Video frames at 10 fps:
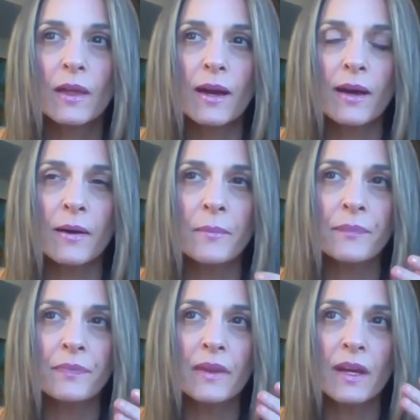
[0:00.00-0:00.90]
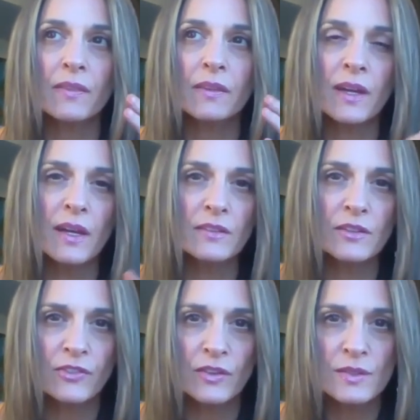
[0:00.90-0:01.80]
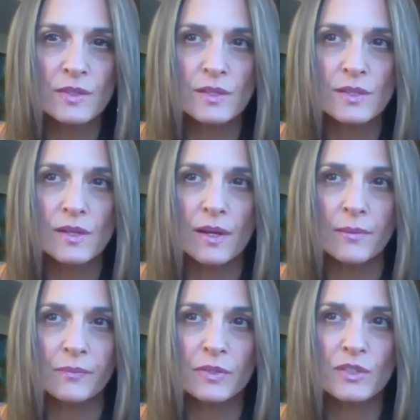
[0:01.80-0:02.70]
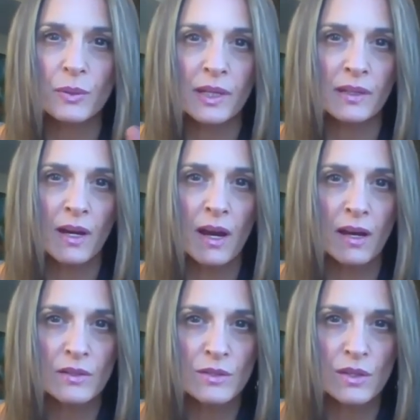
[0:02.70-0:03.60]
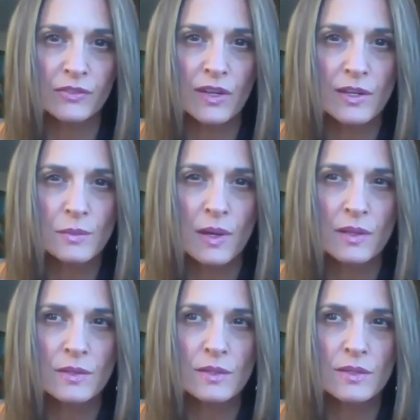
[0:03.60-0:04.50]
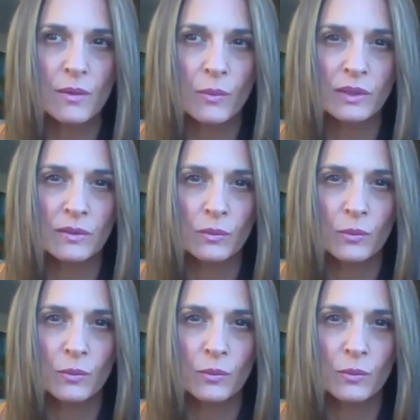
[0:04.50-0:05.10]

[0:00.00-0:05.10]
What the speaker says: And the key difference is that between hard and soft aspects is that when